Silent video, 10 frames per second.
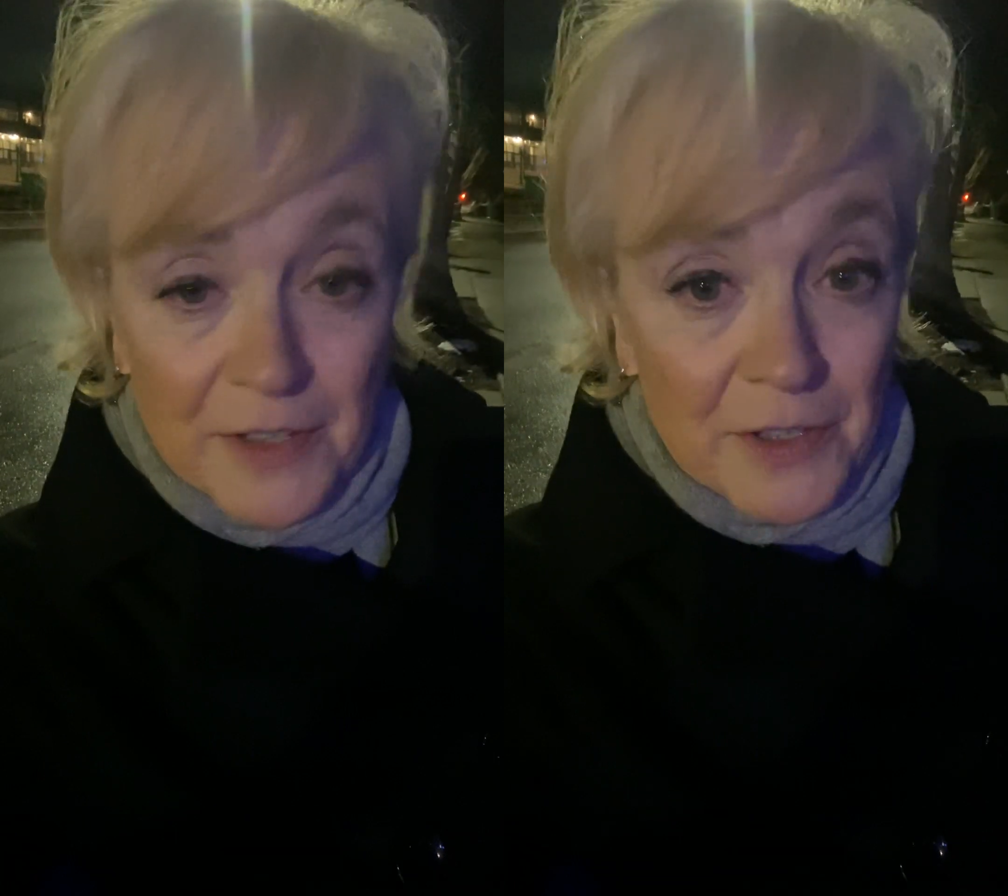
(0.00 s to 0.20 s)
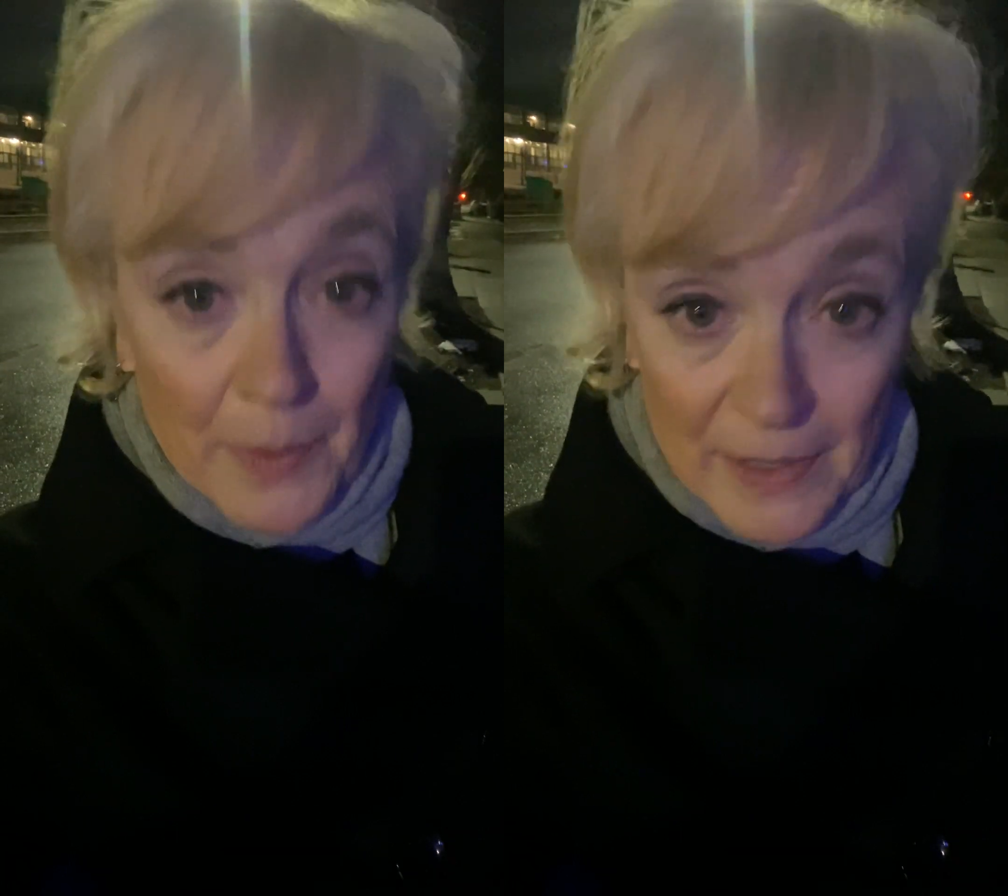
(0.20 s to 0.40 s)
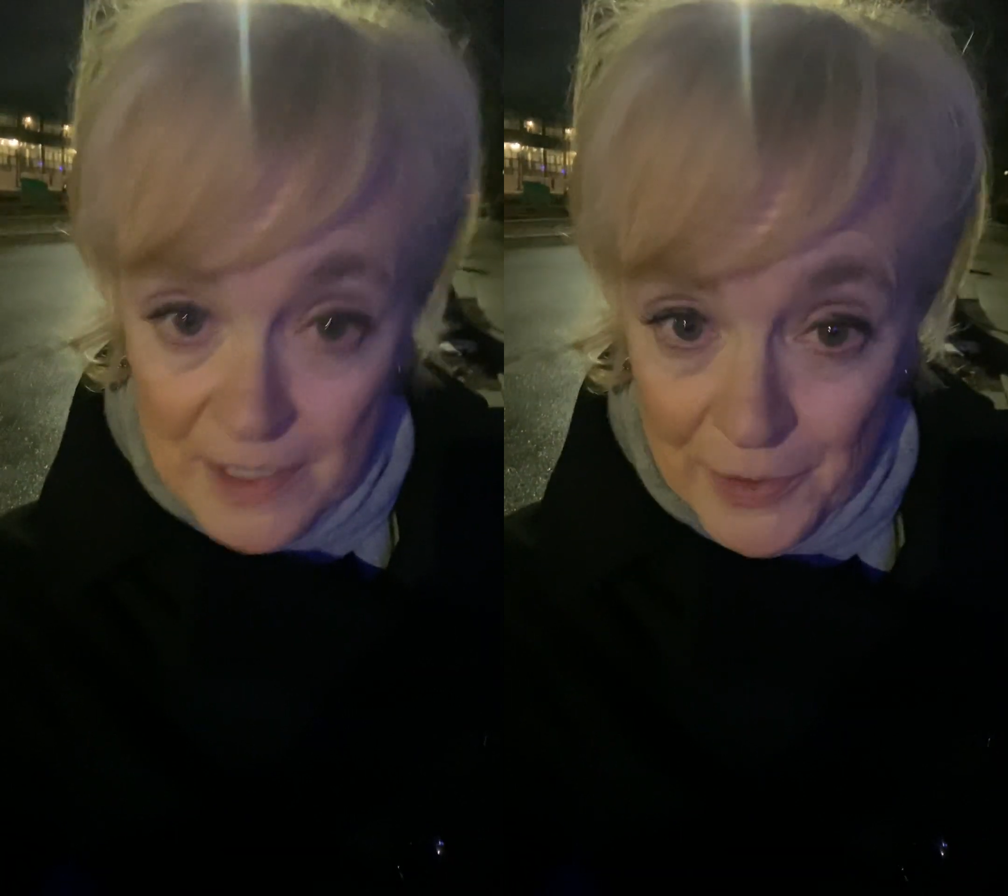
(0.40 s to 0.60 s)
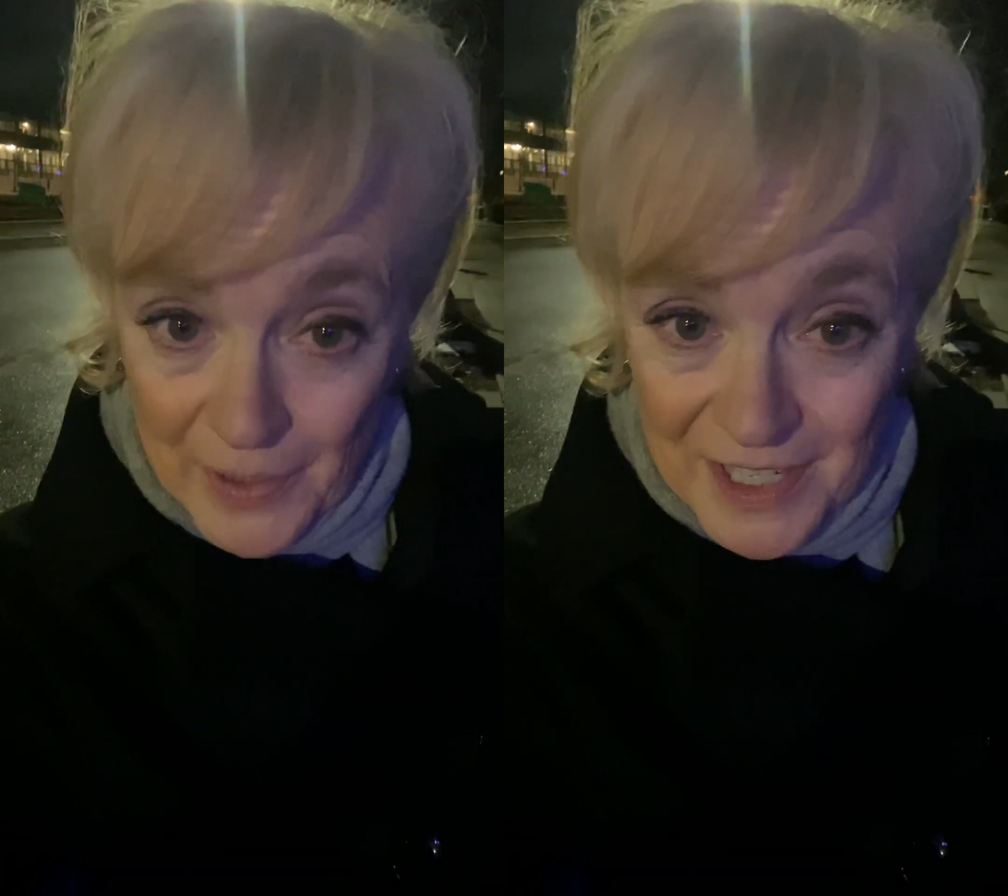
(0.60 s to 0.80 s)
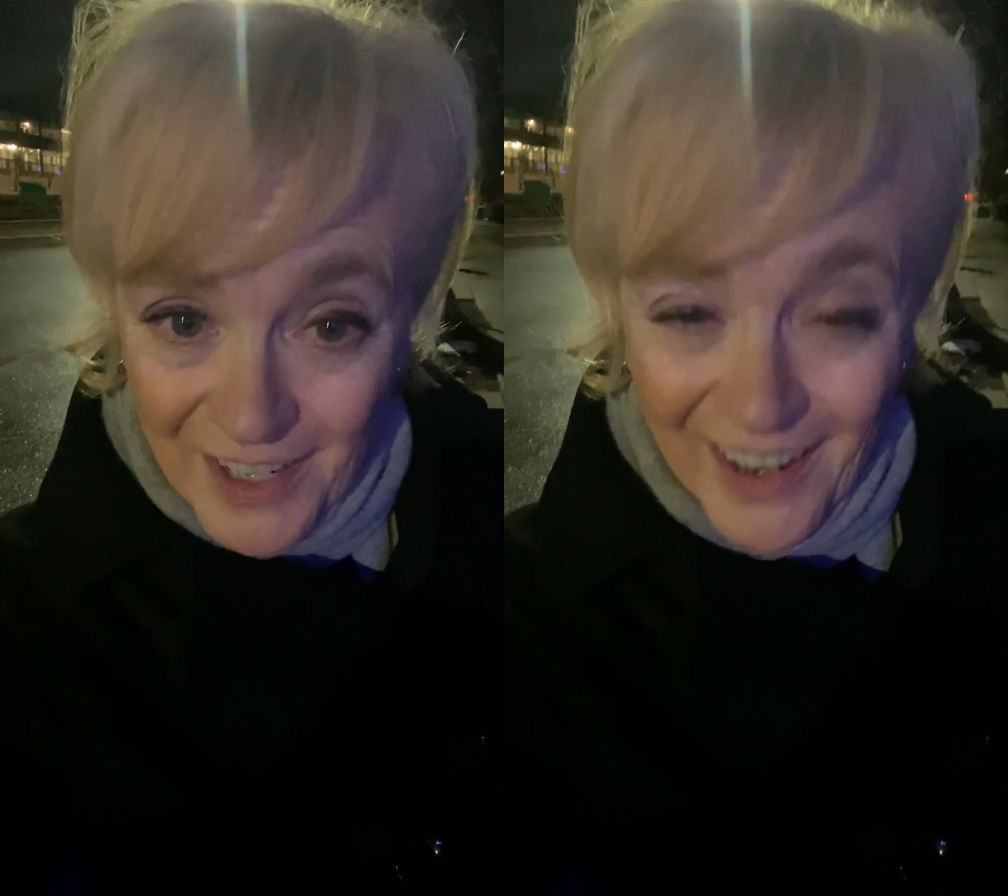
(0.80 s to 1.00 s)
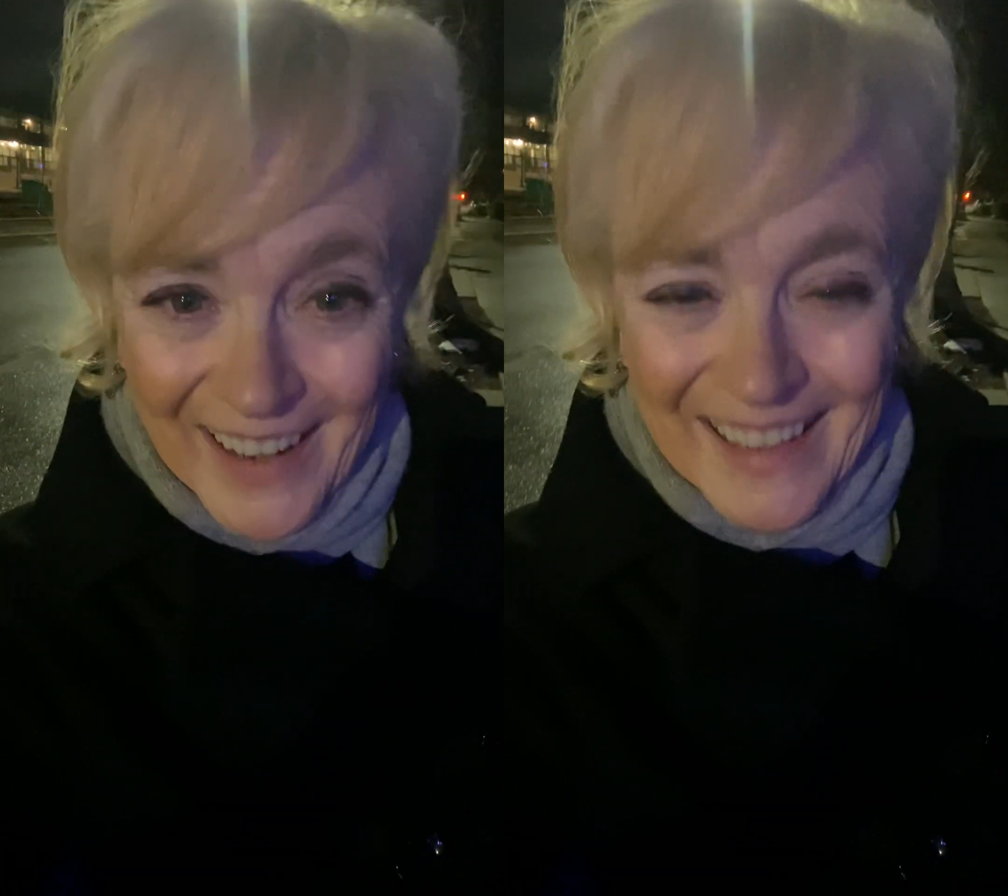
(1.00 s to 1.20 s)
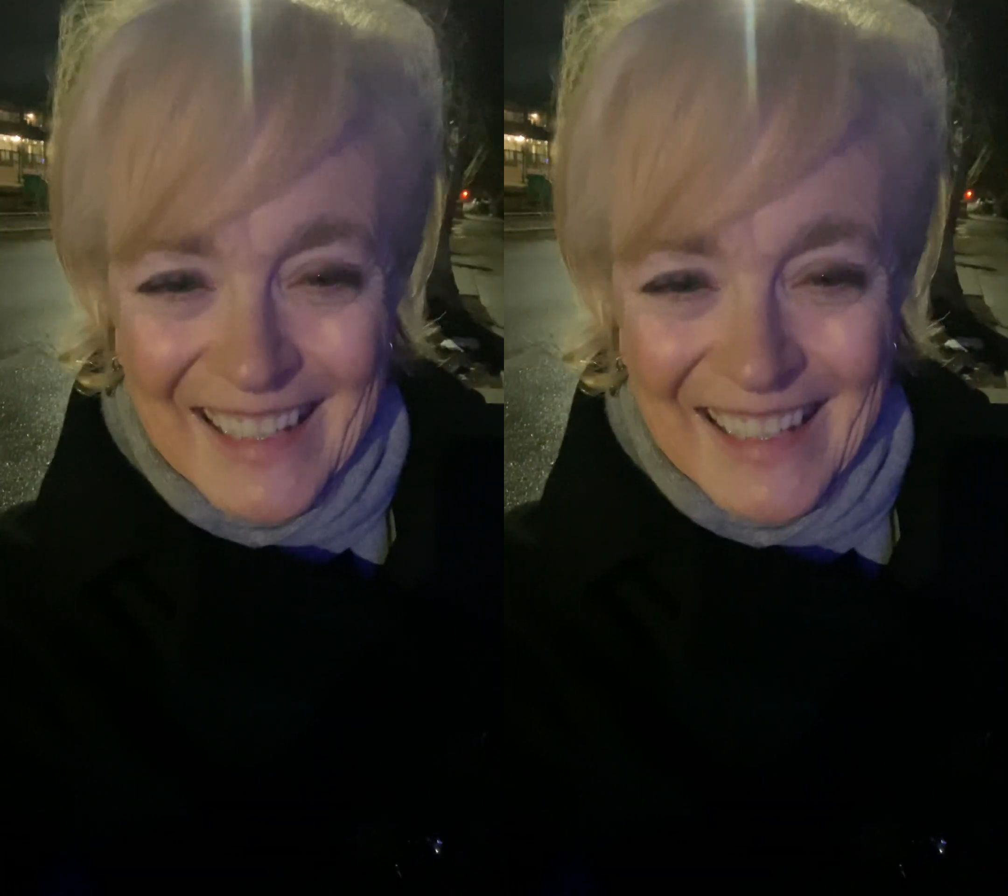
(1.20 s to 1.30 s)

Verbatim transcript: So we had this great talk.